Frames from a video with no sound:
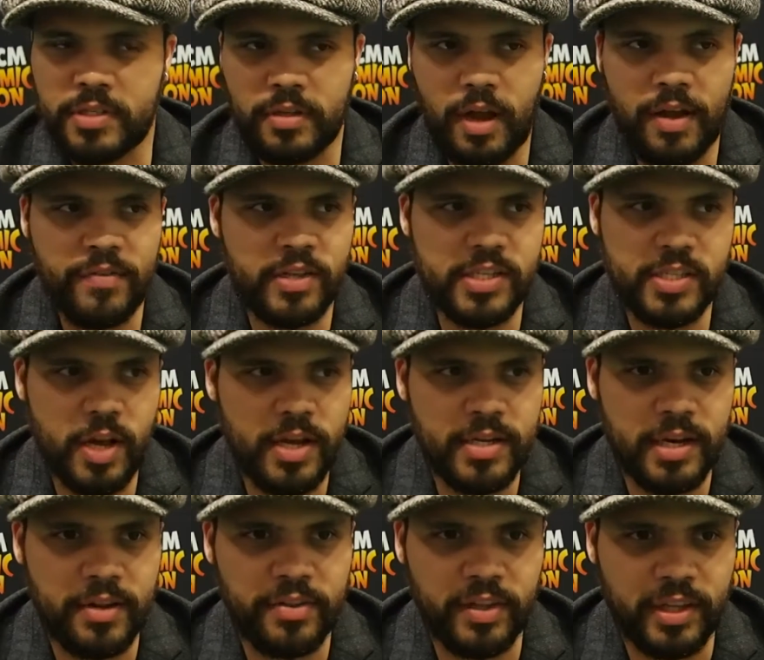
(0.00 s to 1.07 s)
I haven't signed
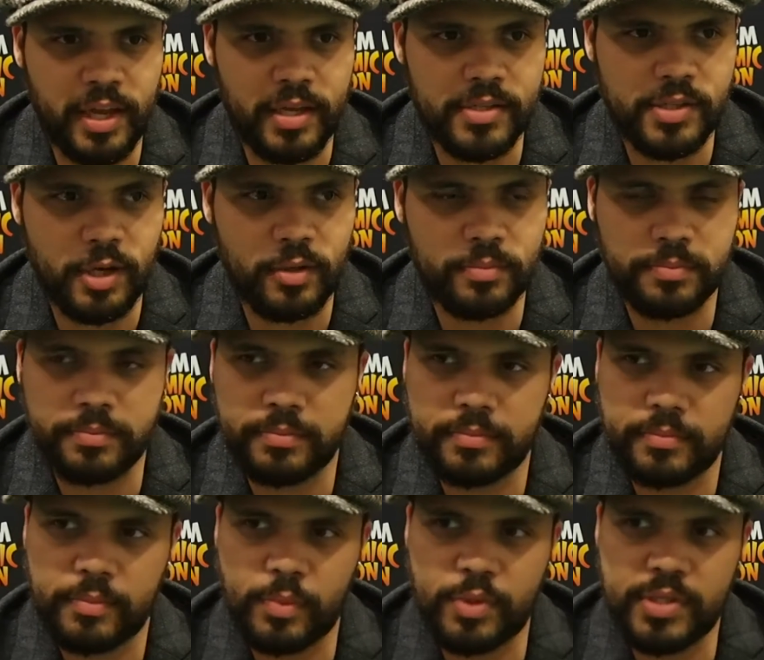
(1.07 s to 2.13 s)
anything yet, so
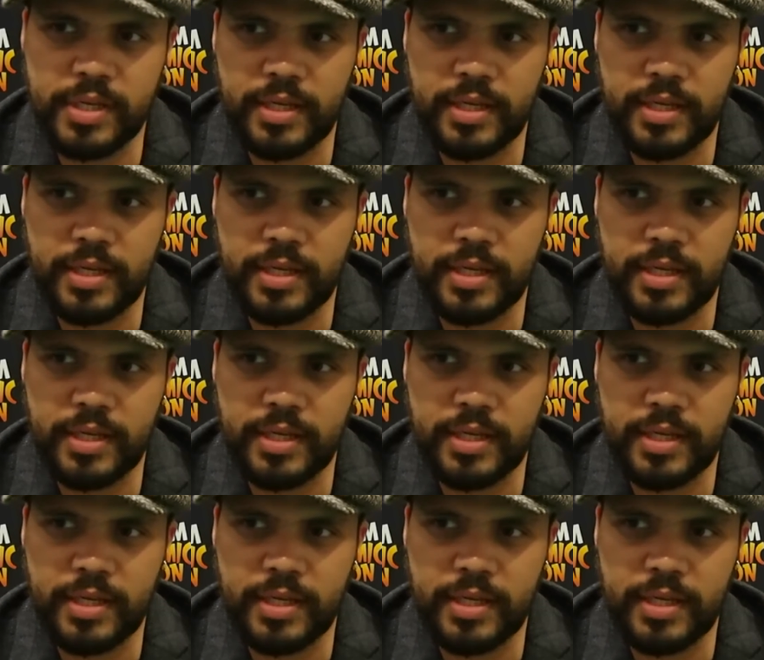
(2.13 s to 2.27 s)
we'll see.